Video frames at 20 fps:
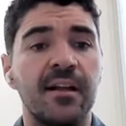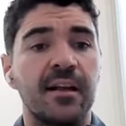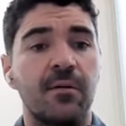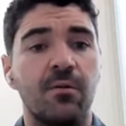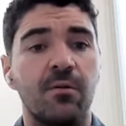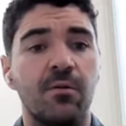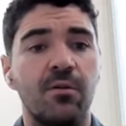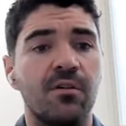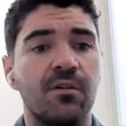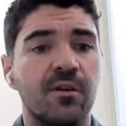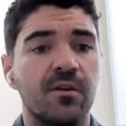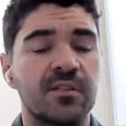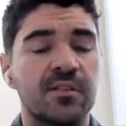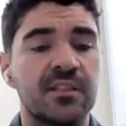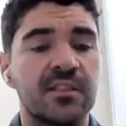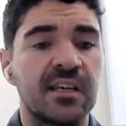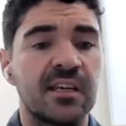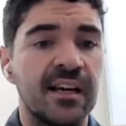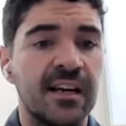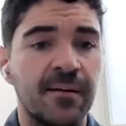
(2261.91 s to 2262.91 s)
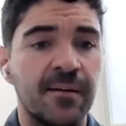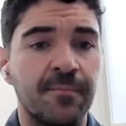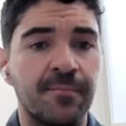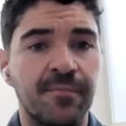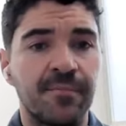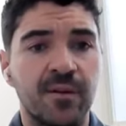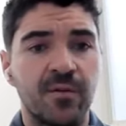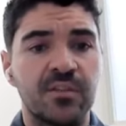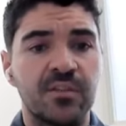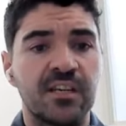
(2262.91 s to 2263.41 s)
Now, all of those,
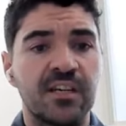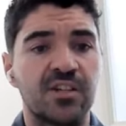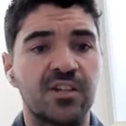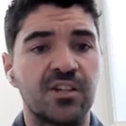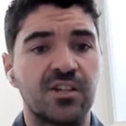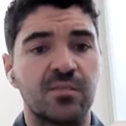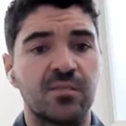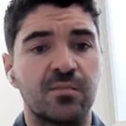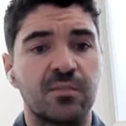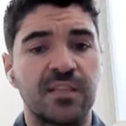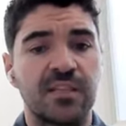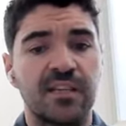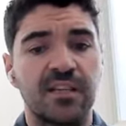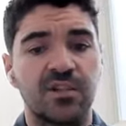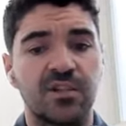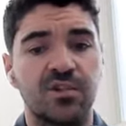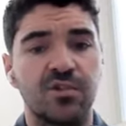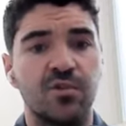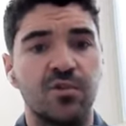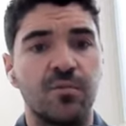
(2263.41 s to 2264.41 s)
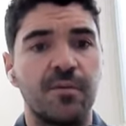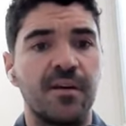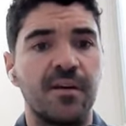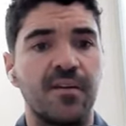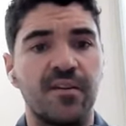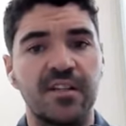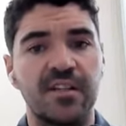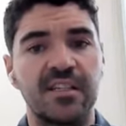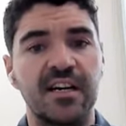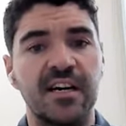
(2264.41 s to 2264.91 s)
um, those sessions will take a short
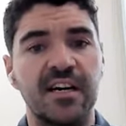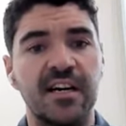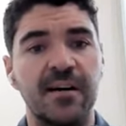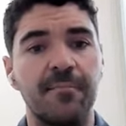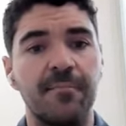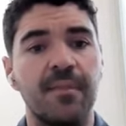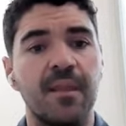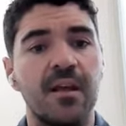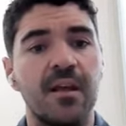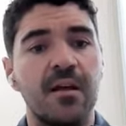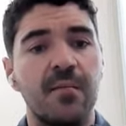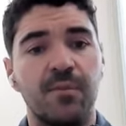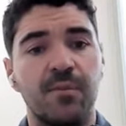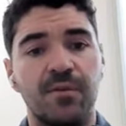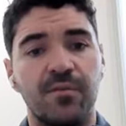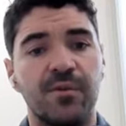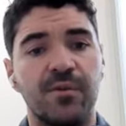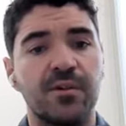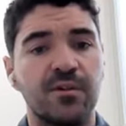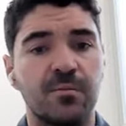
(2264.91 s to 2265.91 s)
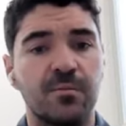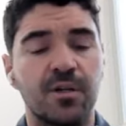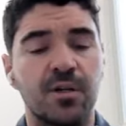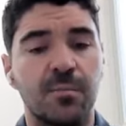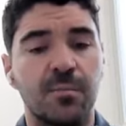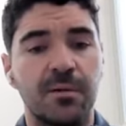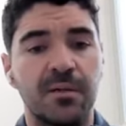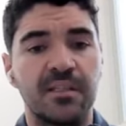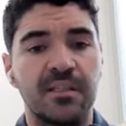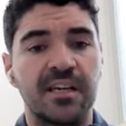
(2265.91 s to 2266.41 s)
period of time, but if we do them
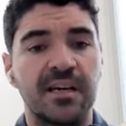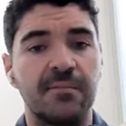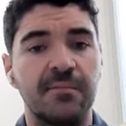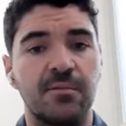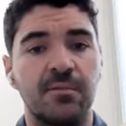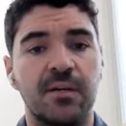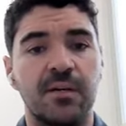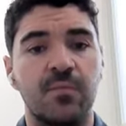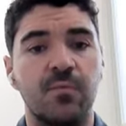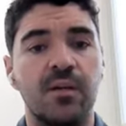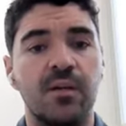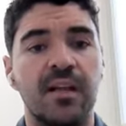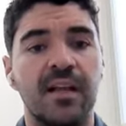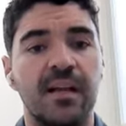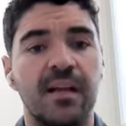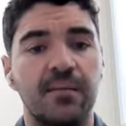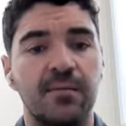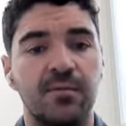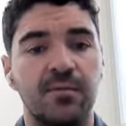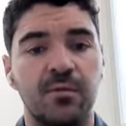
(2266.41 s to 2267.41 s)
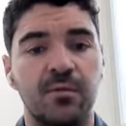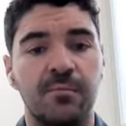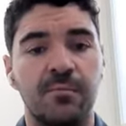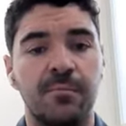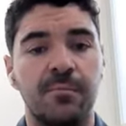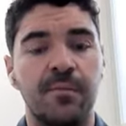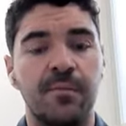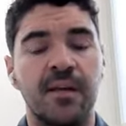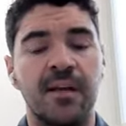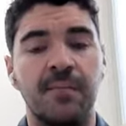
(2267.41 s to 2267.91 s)
a couple of times a week, will help to
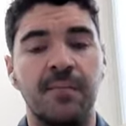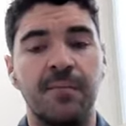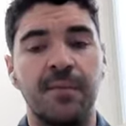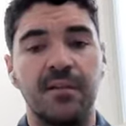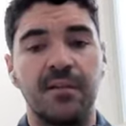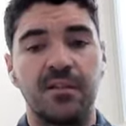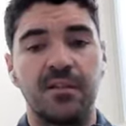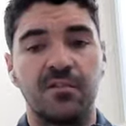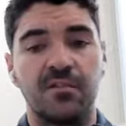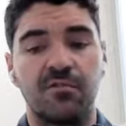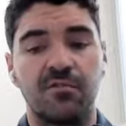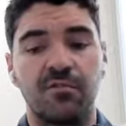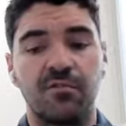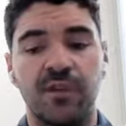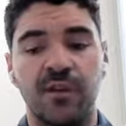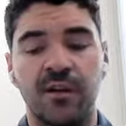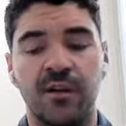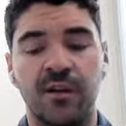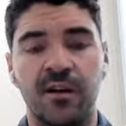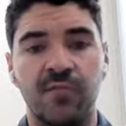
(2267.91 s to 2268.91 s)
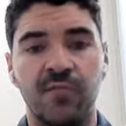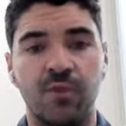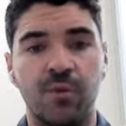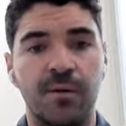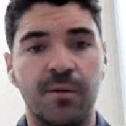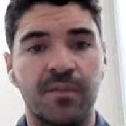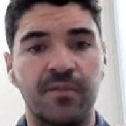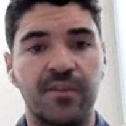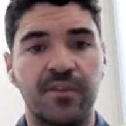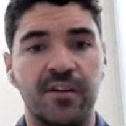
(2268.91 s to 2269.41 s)
uh, build your uh,
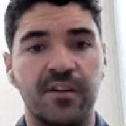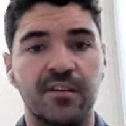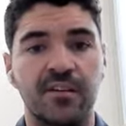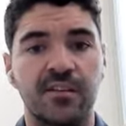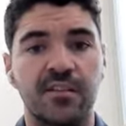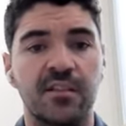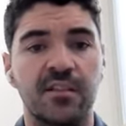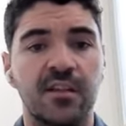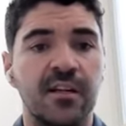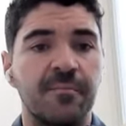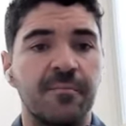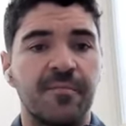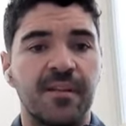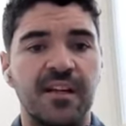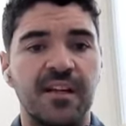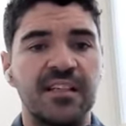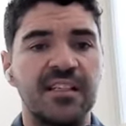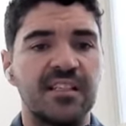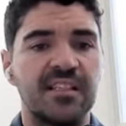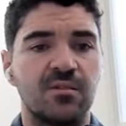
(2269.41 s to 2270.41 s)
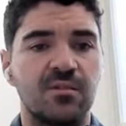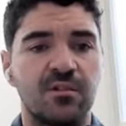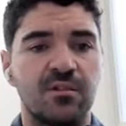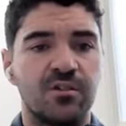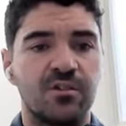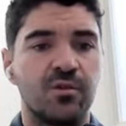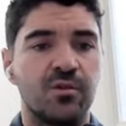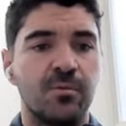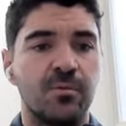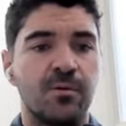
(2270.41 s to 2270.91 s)
aerobic fitness. And this is
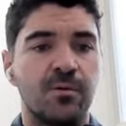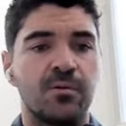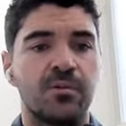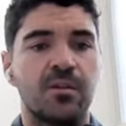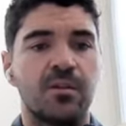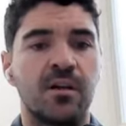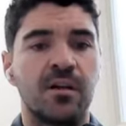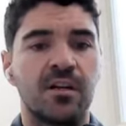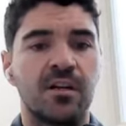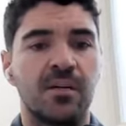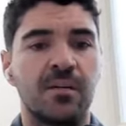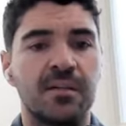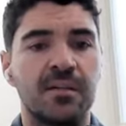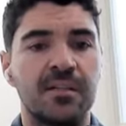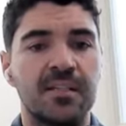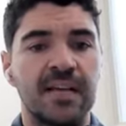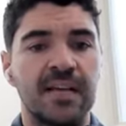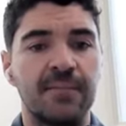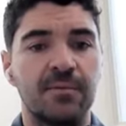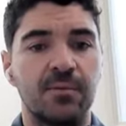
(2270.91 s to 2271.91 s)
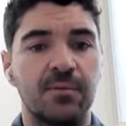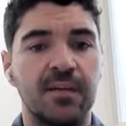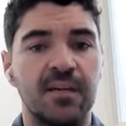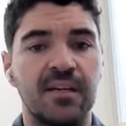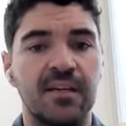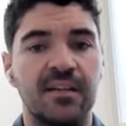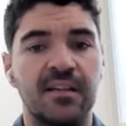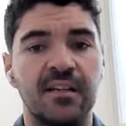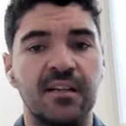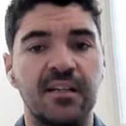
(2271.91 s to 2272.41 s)
all doable a couple of times a
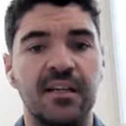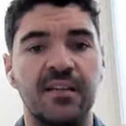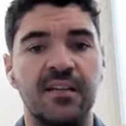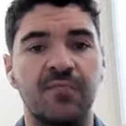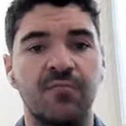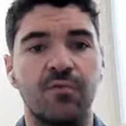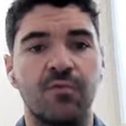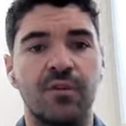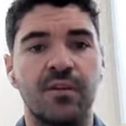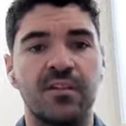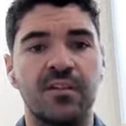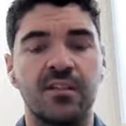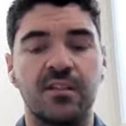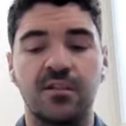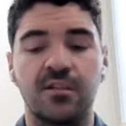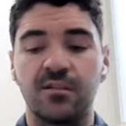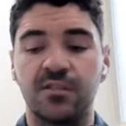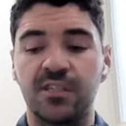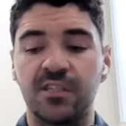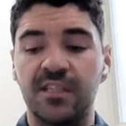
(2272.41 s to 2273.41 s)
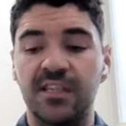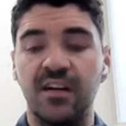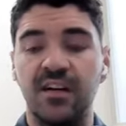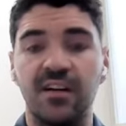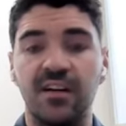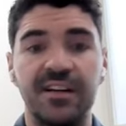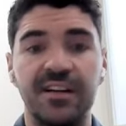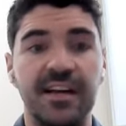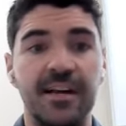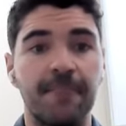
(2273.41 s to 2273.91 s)
week in the, in the run into your ski
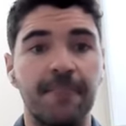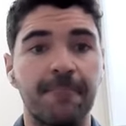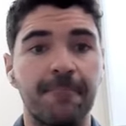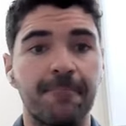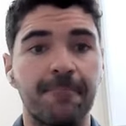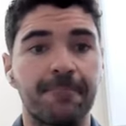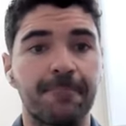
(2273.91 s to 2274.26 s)
holiday.